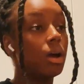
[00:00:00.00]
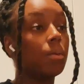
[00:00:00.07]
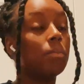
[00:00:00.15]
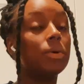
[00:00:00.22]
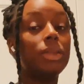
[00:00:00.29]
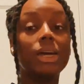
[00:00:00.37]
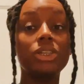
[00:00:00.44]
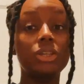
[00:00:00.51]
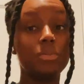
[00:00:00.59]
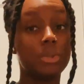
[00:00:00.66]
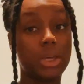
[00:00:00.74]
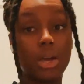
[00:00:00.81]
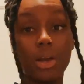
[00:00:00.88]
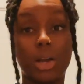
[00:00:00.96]
But that shit was
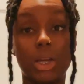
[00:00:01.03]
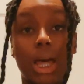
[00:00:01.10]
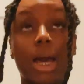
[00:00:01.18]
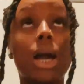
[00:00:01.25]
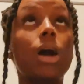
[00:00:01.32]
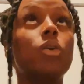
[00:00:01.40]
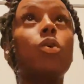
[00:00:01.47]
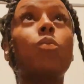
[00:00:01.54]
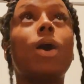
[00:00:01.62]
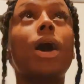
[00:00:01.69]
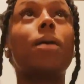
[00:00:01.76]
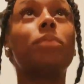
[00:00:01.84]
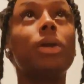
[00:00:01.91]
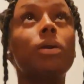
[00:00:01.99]
scary. Like I don't know
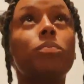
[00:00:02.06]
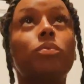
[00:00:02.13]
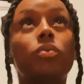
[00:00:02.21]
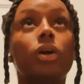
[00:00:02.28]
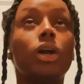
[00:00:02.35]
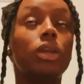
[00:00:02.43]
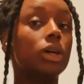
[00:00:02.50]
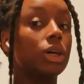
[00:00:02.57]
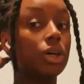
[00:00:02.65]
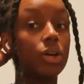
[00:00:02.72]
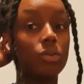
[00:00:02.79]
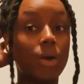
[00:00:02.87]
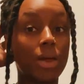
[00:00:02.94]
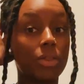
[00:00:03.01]
why people in the
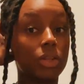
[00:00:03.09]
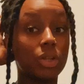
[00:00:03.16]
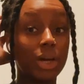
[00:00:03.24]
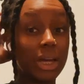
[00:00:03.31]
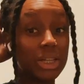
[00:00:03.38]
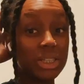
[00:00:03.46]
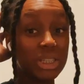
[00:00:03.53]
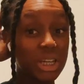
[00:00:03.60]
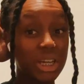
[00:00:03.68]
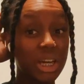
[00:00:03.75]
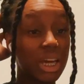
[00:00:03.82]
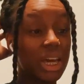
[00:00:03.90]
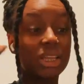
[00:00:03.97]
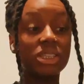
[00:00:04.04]
hood rather look at shit
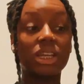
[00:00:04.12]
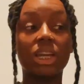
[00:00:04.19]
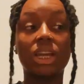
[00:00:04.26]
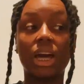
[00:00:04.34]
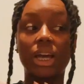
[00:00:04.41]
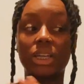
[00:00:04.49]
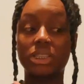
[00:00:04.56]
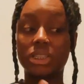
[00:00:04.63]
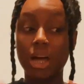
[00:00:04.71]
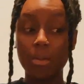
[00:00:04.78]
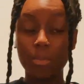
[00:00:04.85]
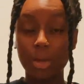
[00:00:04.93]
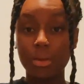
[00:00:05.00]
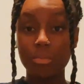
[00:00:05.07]
instead of like
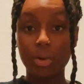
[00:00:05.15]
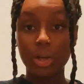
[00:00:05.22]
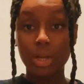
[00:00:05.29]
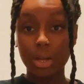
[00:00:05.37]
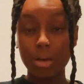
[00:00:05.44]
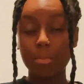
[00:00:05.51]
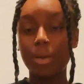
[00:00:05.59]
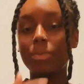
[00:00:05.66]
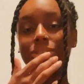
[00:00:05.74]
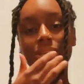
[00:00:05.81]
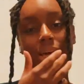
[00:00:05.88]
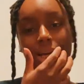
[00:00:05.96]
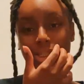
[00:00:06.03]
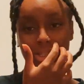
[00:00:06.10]
stopping it and breaking it up. Maybe because they
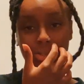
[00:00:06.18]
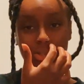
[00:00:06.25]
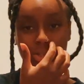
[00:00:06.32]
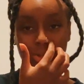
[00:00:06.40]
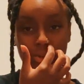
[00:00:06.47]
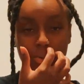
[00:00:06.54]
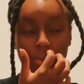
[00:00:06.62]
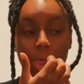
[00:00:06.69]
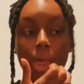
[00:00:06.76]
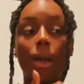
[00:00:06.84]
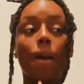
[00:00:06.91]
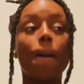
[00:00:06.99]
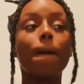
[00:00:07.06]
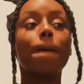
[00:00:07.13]
ain't got shit else to do.
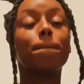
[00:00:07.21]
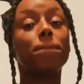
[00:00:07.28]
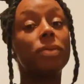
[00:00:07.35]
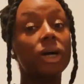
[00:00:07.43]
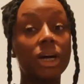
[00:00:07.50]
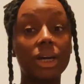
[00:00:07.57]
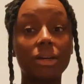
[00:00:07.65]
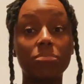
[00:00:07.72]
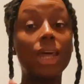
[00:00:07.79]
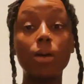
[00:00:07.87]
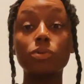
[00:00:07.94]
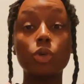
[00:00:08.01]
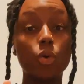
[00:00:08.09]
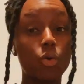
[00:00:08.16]
But that
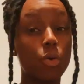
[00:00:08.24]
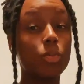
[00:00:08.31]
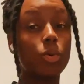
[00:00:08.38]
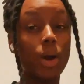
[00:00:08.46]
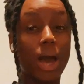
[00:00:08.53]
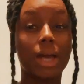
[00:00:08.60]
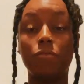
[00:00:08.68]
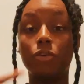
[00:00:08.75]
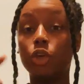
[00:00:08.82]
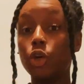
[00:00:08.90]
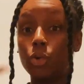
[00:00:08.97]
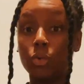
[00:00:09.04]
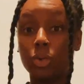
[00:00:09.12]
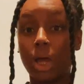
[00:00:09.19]
was a horrible ass
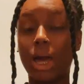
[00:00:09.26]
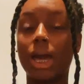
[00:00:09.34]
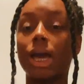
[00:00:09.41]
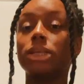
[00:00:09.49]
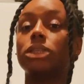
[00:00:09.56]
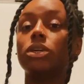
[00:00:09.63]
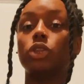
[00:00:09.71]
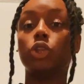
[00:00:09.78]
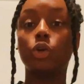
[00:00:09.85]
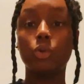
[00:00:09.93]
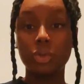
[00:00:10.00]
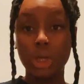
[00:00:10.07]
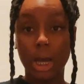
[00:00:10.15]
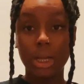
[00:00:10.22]
view. Like as a
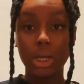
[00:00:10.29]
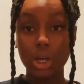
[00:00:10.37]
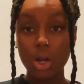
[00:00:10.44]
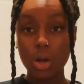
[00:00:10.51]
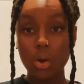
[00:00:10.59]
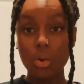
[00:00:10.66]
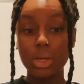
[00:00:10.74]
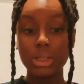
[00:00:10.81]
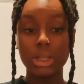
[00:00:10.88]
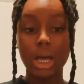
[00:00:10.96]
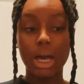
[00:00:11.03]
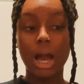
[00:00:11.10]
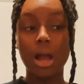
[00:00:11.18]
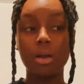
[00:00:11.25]
little tiny girl, it's
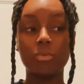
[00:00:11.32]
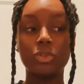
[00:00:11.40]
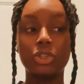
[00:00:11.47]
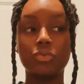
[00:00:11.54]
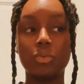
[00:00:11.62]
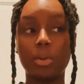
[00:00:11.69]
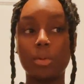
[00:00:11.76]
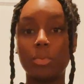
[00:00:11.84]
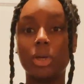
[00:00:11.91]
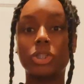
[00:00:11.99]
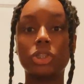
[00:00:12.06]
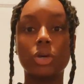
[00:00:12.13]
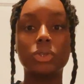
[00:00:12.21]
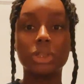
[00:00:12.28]
like I just remember being
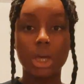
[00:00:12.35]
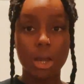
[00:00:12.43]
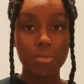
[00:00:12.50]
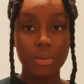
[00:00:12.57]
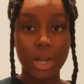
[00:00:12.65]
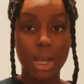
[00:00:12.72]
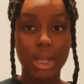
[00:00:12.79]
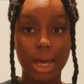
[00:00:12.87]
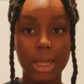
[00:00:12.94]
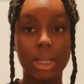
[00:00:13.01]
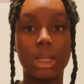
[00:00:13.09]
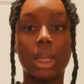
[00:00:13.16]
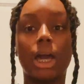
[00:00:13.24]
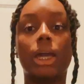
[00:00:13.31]
so scared for that lady,
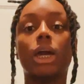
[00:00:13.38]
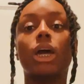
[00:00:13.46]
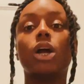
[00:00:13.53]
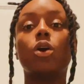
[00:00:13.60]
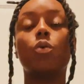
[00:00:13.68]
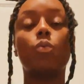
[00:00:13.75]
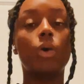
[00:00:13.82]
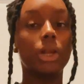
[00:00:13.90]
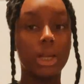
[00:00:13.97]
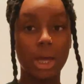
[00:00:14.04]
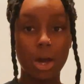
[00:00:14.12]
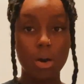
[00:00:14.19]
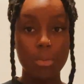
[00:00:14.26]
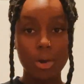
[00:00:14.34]
like wanting to
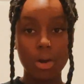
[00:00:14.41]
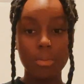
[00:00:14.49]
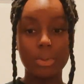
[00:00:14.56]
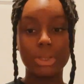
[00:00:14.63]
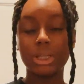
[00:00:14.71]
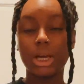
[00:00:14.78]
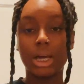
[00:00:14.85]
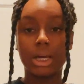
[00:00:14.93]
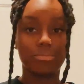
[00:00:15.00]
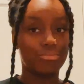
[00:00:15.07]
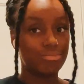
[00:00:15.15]
help her, but it's like